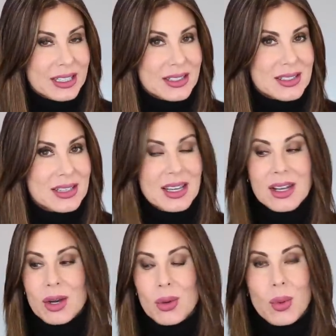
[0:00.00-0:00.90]
it
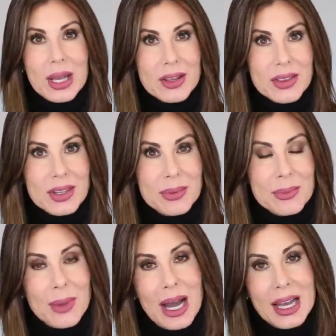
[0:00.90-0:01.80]
with
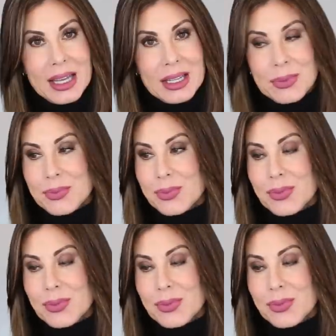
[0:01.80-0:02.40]
my